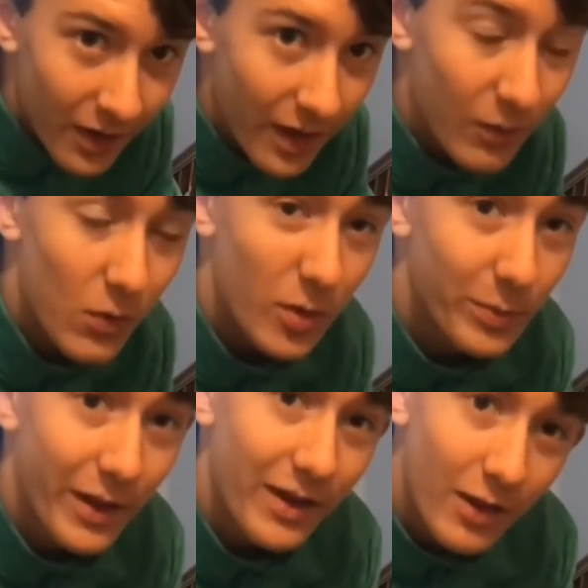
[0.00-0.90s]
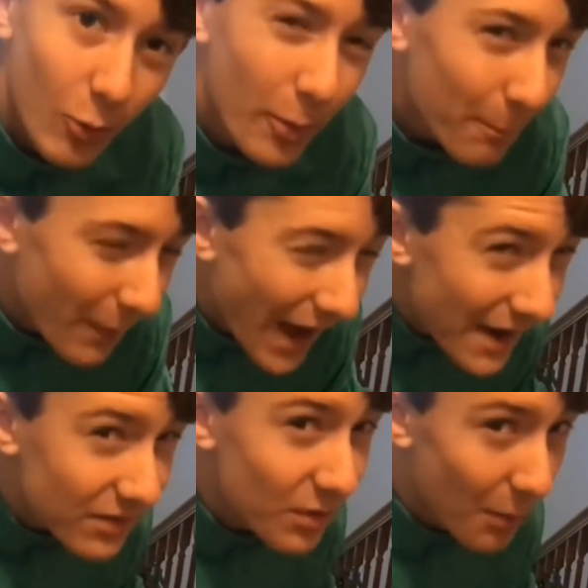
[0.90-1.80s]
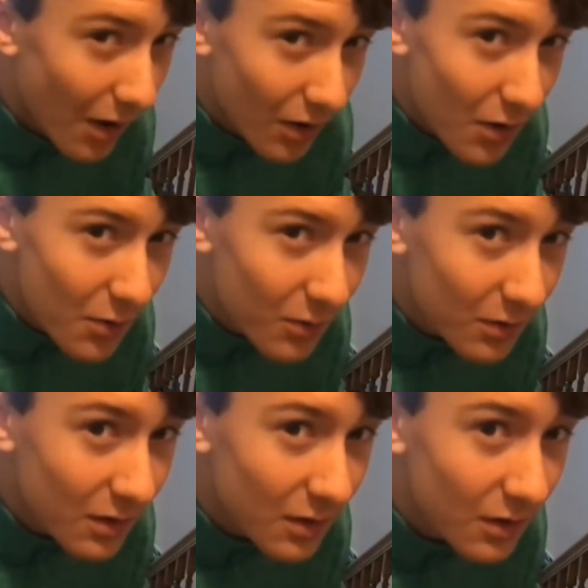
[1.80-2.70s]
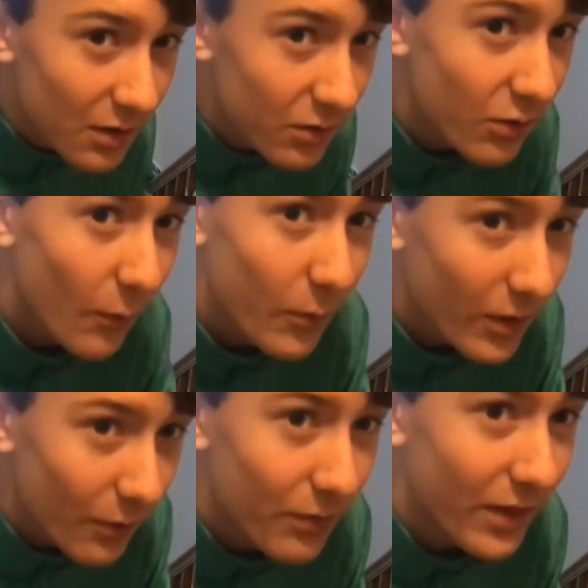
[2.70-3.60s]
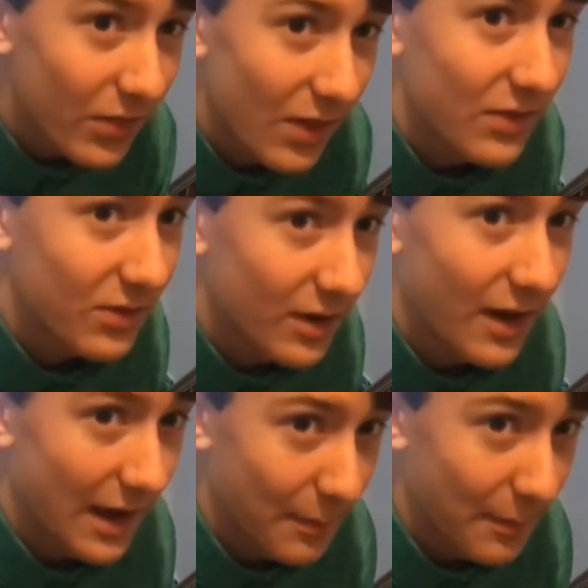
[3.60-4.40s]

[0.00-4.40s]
And we were planning on going back tomorrow. So, we don't think that's going to